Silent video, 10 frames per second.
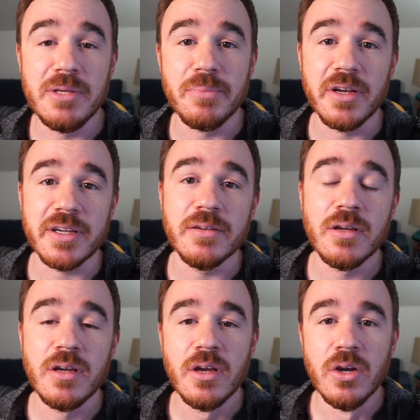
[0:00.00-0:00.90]
plugin?
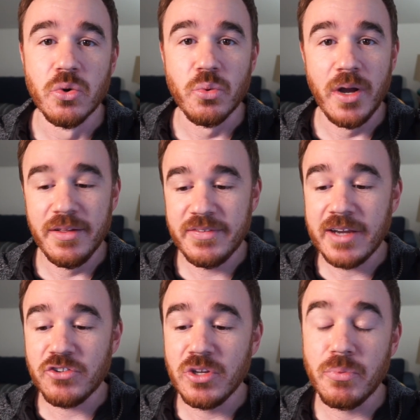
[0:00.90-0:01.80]
Well, it's
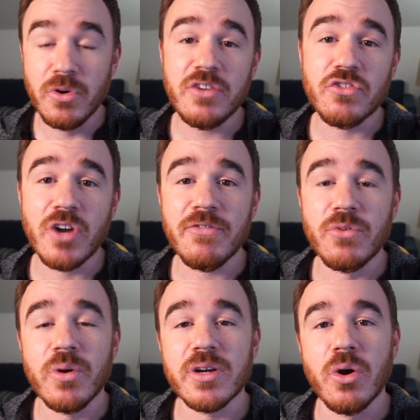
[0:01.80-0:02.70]
actually pretty
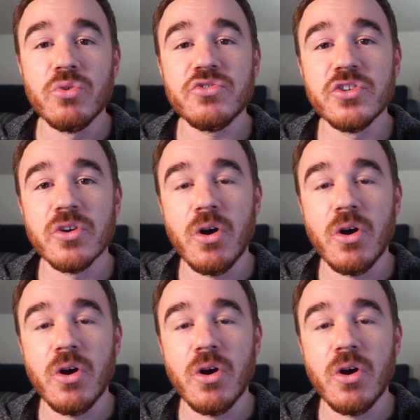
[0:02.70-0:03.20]
straightforward to host your